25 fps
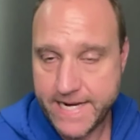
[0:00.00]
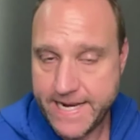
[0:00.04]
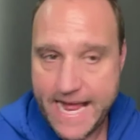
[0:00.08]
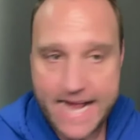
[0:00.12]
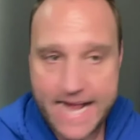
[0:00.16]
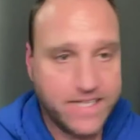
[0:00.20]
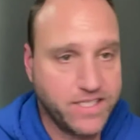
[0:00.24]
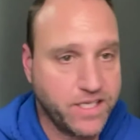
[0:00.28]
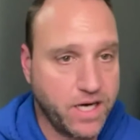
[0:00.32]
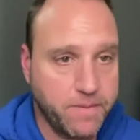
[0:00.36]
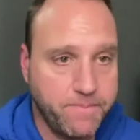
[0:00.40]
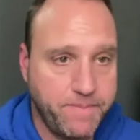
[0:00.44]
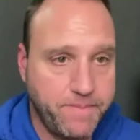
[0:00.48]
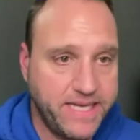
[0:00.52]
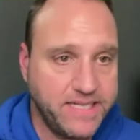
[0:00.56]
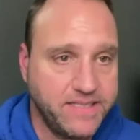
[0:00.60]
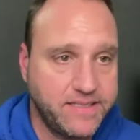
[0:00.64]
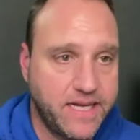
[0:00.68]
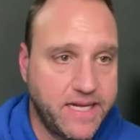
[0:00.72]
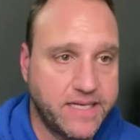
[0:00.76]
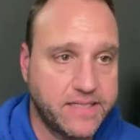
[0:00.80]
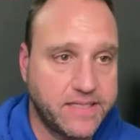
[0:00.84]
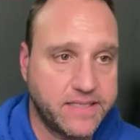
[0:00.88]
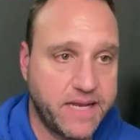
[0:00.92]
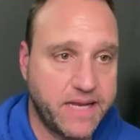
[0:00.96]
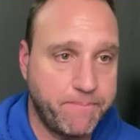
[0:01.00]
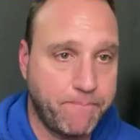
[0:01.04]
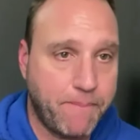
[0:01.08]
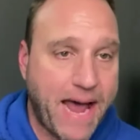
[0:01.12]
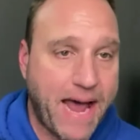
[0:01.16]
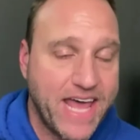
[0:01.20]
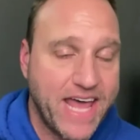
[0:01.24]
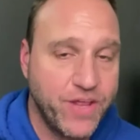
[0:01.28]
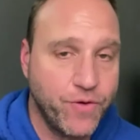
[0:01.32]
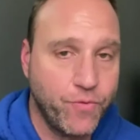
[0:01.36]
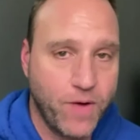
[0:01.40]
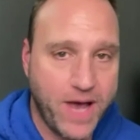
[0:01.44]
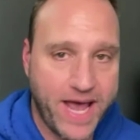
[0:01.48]
And that's our business. And
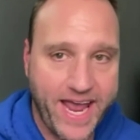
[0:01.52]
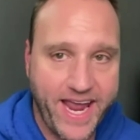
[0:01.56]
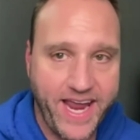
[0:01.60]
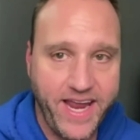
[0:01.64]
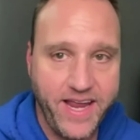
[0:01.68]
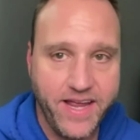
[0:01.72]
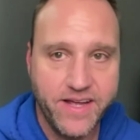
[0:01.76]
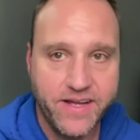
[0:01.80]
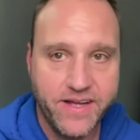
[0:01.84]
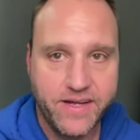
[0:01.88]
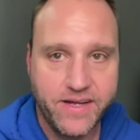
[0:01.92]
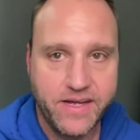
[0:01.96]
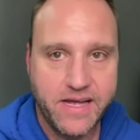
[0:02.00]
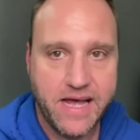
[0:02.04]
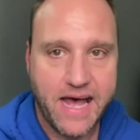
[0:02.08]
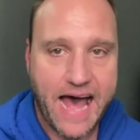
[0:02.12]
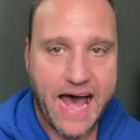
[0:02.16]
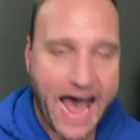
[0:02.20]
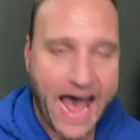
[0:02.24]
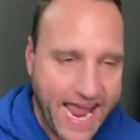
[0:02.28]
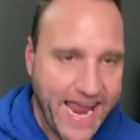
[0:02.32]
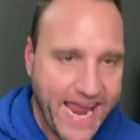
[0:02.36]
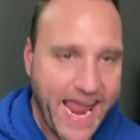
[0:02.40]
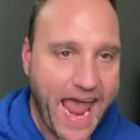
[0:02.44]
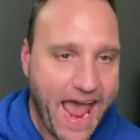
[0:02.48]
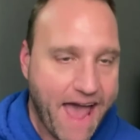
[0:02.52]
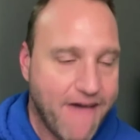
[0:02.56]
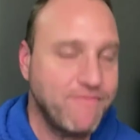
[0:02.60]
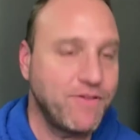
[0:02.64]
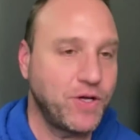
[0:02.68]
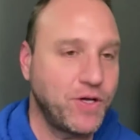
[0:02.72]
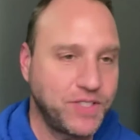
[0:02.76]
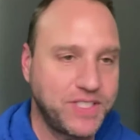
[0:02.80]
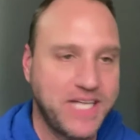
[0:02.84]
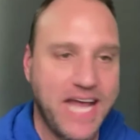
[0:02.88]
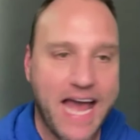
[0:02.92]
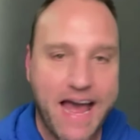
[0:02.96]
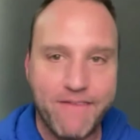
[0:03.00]
by the way, I
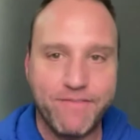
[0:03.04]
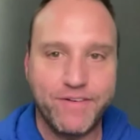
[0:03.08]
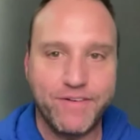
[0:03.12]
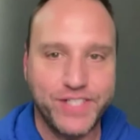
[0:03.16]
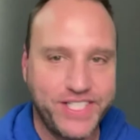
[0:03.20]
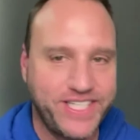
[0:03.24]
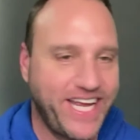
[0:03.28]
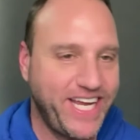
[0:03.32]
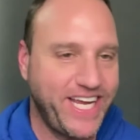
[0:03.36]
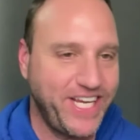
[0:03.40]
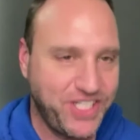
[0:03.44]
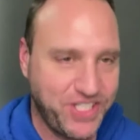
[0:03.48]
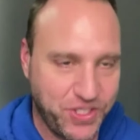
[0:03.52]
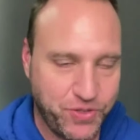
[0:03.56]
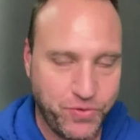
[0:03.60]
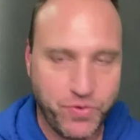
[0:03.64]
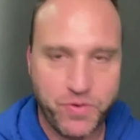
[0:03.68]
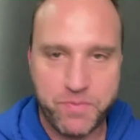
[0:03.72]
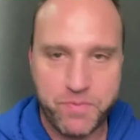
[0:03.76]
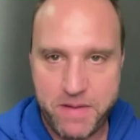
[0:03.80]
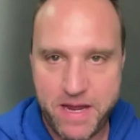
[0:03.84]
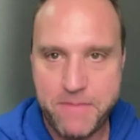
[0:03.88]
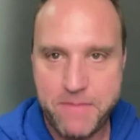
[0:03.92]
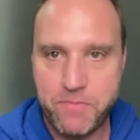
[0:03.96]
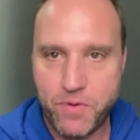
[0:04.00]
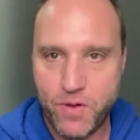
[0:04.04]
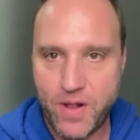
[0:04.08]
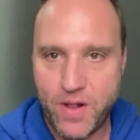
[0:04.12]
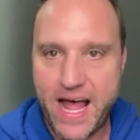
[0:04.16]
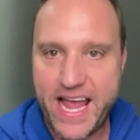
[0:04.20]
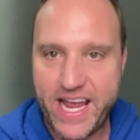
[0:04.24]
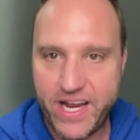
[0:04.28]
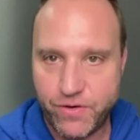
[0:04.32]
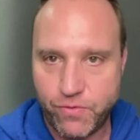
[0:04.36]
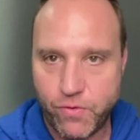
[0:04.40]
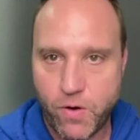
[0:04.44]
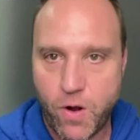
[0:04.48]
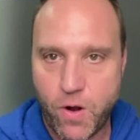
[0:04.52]
have those conversations with people
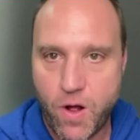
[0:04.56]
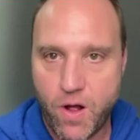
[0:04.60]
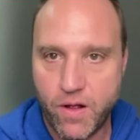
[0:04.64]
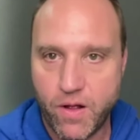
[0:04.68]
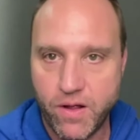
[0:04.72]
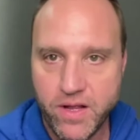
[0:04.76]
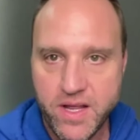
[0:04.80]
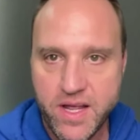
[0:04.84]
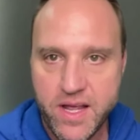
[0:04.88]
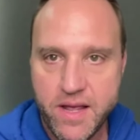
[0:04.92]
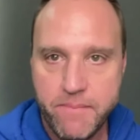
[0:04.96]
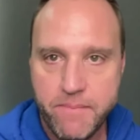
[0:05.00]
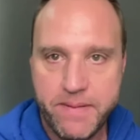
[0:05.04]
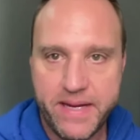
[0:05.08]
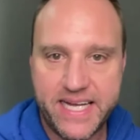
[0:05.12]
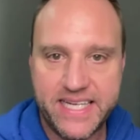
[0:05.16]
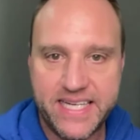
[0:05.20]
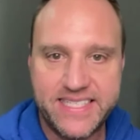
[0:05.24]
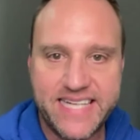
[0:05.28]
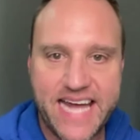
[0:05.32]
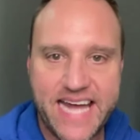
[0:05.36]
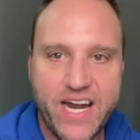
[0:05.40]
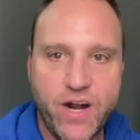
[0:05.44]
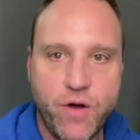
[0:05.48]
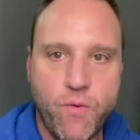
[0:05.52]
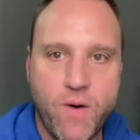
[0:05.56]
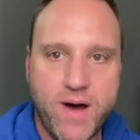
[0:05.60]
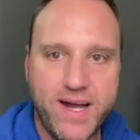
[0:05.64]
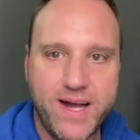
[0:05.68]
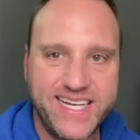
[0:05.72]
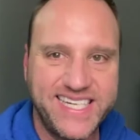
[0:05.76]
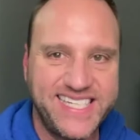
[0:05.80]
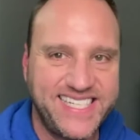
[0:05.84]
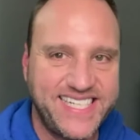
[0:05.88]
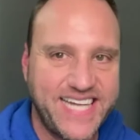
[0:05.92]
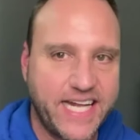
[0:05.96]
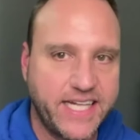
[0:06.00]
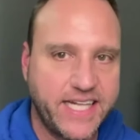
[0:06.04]
I enroll because I don't
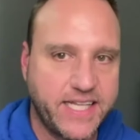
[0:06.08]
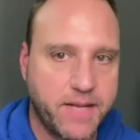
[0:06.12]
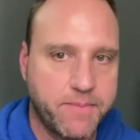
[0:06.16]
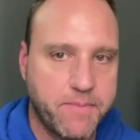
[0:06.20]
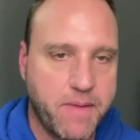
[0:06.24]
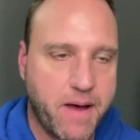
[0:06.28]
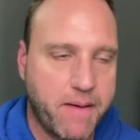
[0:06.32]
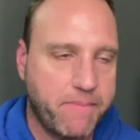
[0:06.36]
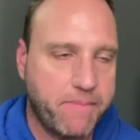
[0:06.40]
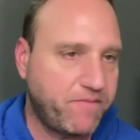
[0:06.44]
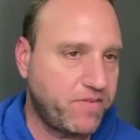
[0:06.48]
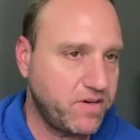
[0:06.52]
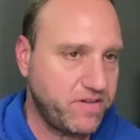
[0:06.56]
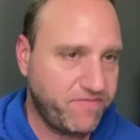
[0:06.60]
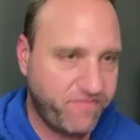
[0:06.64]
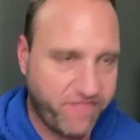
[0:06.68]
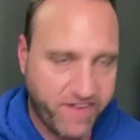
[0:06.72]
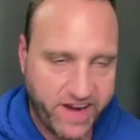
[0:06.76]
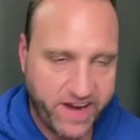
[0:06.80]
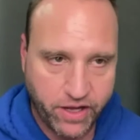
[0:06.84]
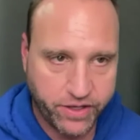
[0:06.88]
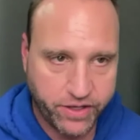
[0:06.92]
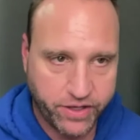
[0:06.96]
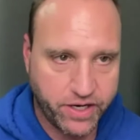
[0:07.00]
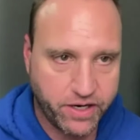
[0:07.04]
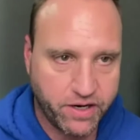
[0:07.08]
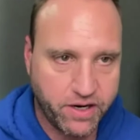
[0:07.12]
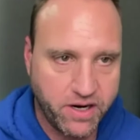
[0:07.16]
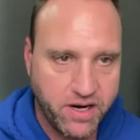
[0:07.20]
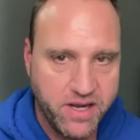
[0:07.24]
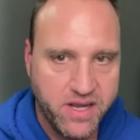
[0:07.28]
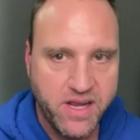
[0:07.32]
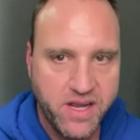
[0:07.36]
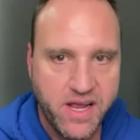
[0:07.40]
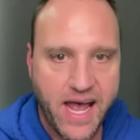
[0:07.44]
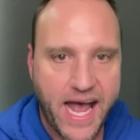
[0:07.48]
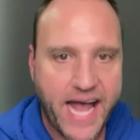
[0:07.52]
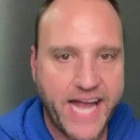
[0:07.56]
want to set them up for
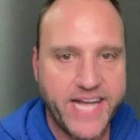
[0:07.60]
failure.